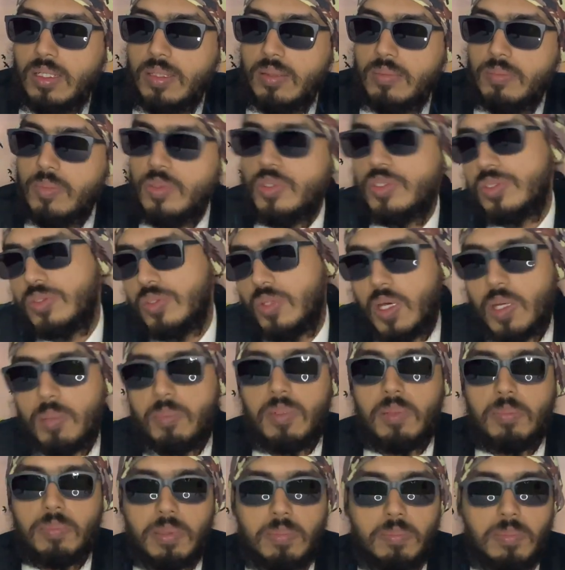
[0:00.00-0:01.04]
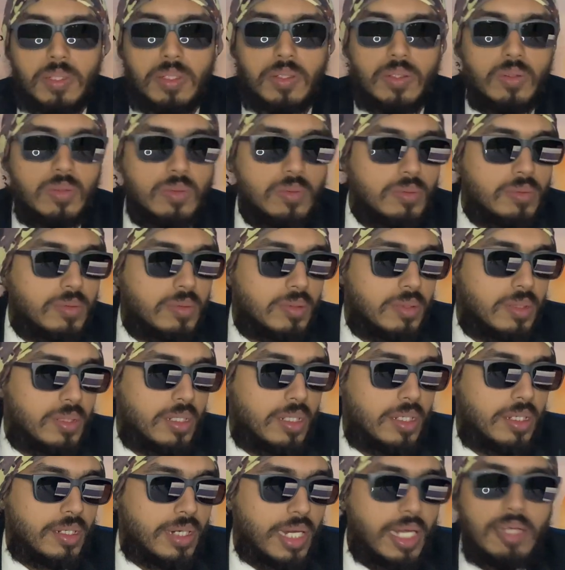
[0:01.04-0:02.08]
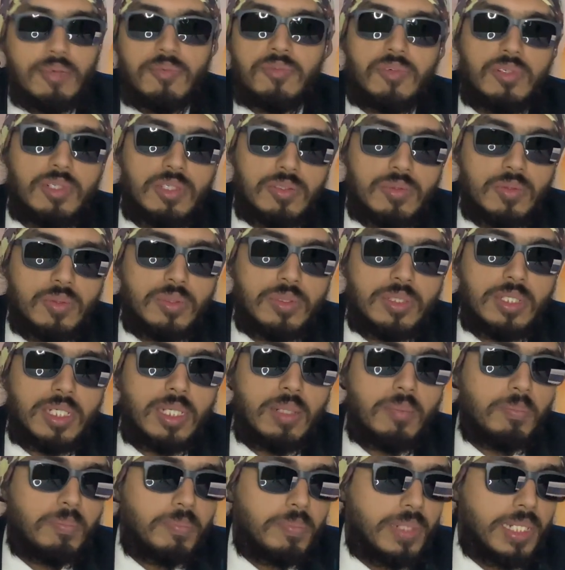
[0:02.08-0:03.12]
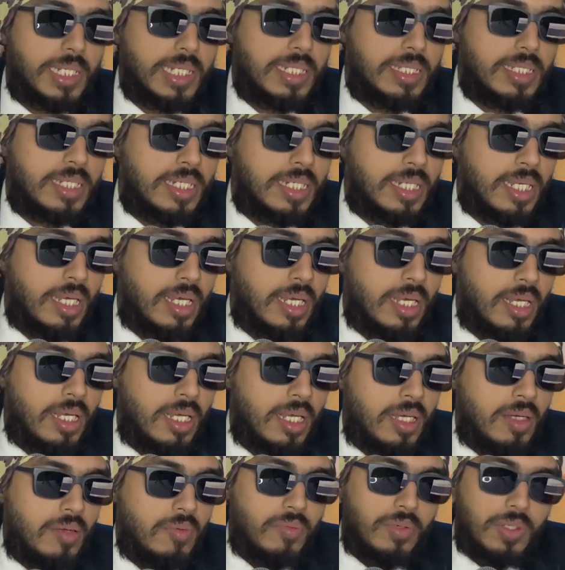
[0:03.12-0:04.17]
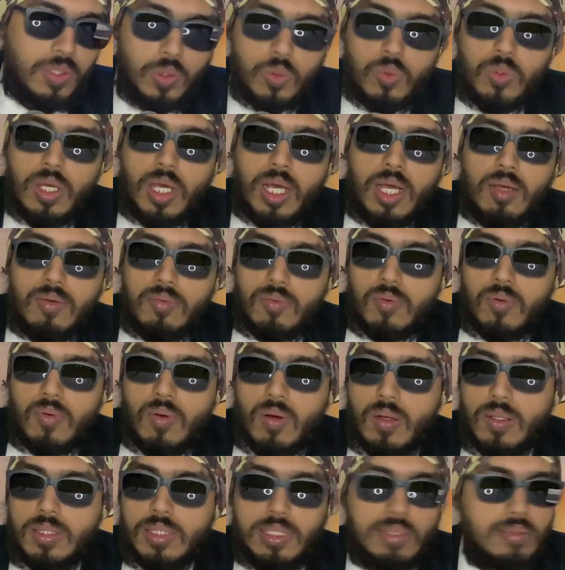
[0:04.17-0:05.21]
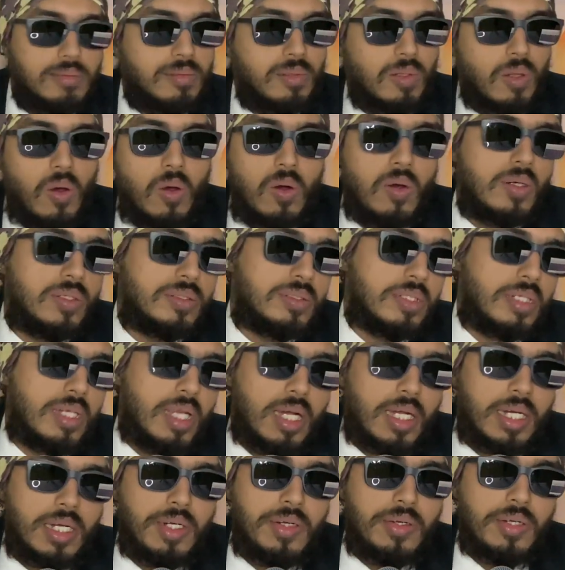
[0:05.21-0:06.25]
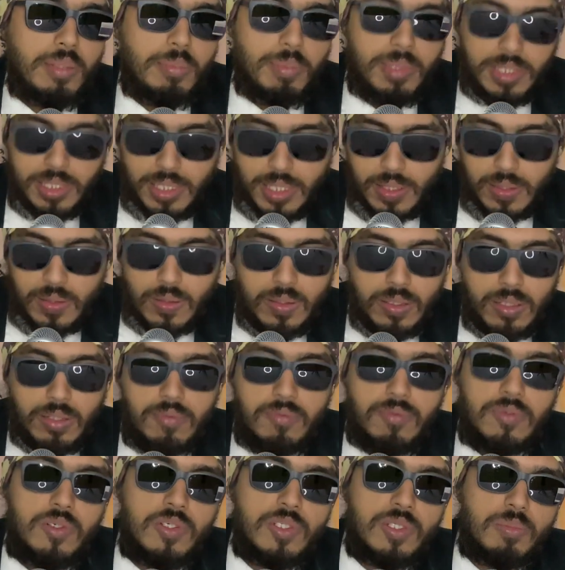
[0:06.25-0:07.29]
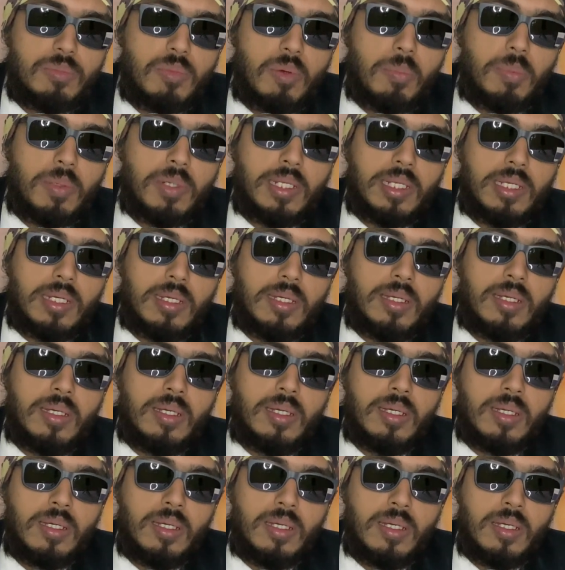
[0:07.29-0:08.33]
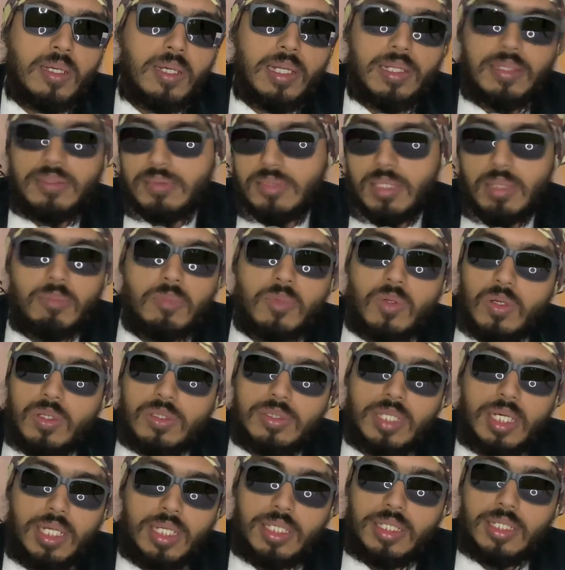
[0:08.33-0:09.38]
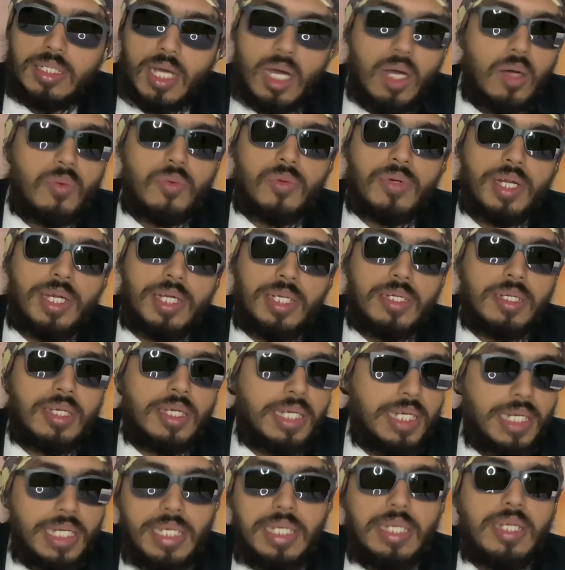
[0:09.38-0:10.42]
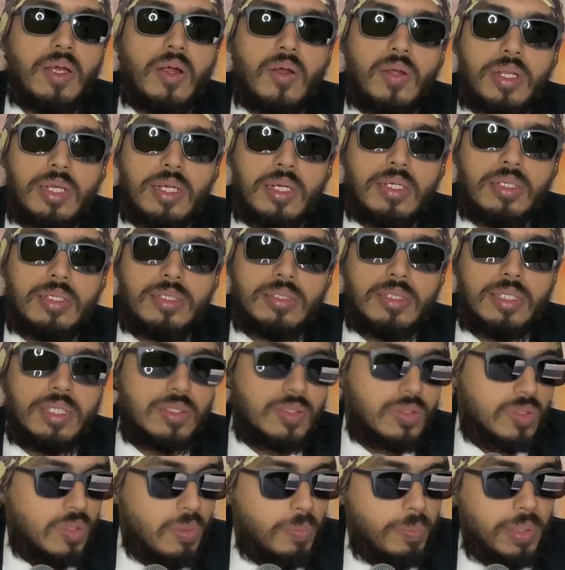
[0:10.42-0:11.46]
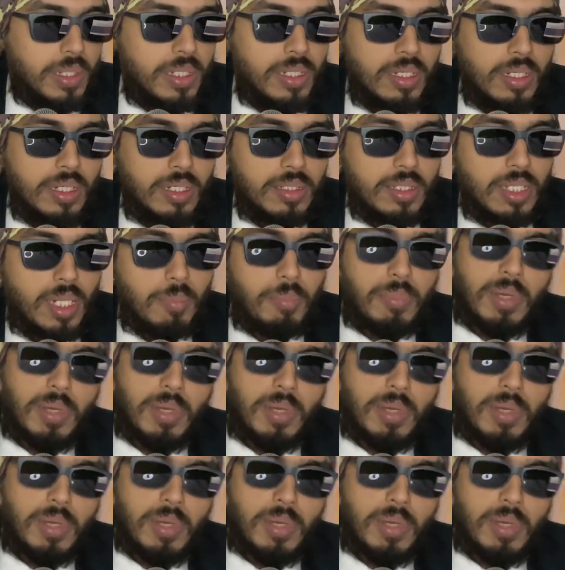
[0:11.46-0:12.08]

most normal people, rightfully so, they complain that we do have all these laws in our country, but they are not enforced properly. And some laws are downright idiotic. They're stupid, they're